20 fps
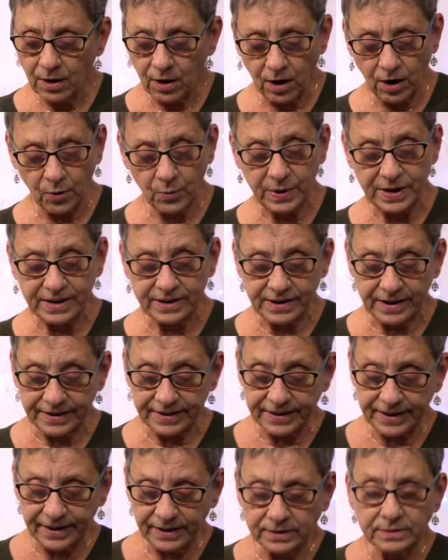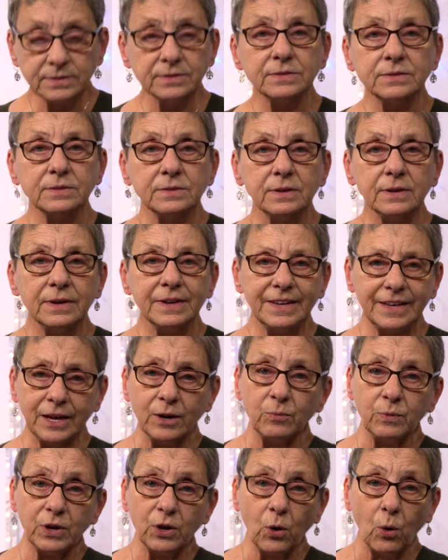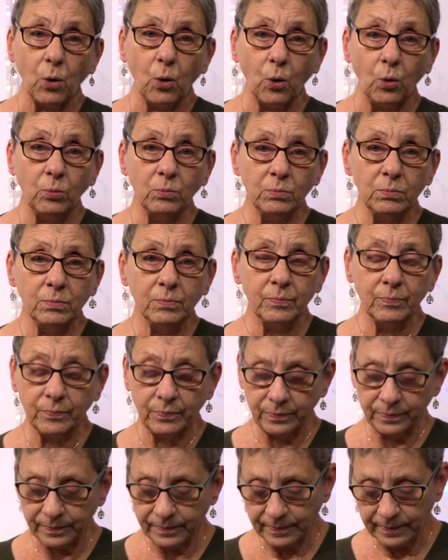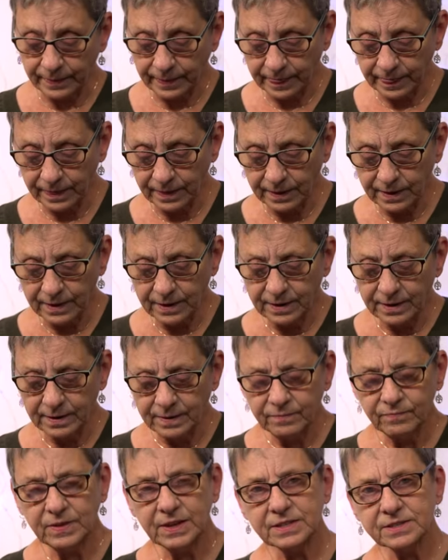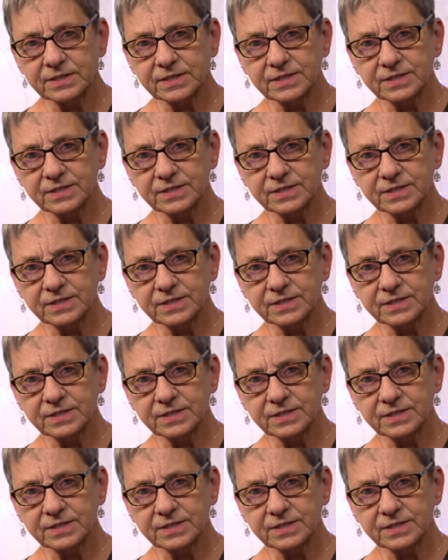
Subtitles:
Are we done yet? Can we go home? It's